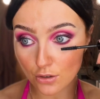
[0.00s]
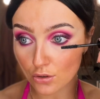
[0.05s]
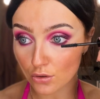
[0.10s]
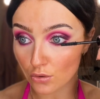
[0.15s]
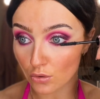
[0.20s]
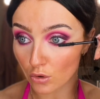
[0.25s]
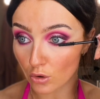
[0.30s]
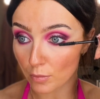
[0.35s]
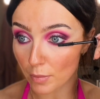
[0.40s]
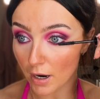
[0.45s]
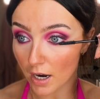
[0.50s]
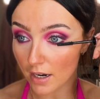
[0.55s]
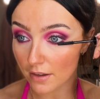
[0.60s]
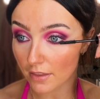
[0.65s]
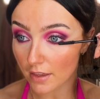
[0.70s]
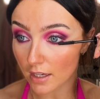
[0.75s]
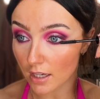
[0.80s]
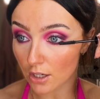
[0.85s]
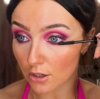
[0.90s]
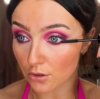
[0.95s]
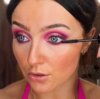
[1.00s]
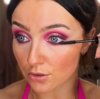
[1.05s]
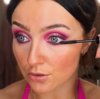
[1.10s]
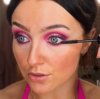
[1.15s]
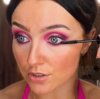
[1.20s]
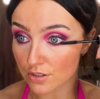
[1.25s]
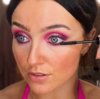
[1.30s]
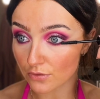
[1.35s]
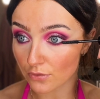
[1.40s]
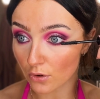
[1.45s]
crowbar that he
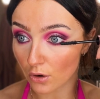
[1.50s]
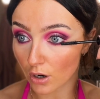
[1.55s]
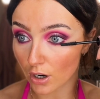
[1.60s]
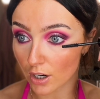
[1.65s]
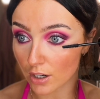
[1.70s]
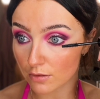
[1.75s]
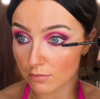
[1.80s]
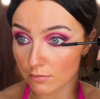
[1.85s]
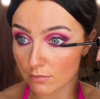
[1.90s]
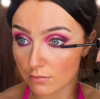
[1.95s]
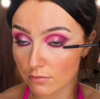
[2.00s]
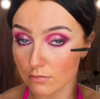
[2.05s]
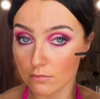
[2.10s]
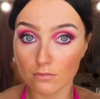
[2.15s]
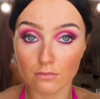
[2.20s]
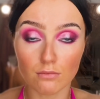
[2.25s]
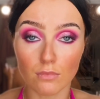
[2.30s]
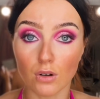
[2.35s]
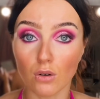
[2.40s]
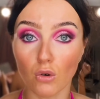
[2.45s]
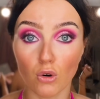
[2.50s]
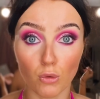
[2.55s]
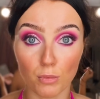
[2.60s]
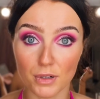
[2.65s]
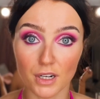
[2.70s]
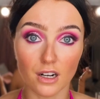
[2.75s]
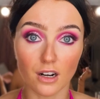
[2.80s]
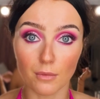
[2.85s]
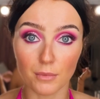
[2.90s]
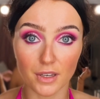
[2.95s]
used for
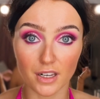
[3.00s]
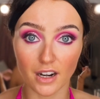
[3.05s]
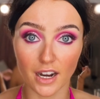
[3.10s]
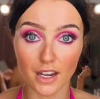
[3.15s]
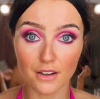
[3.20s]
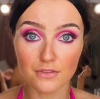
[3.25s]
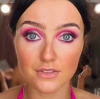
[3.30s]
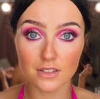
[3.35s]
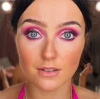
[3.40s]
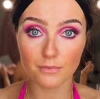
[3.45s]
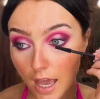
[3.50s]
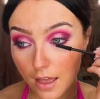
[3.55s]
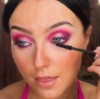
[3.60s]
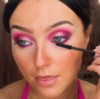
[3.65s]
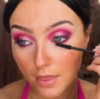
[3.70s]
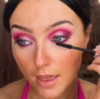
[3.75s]
opening up the graves. And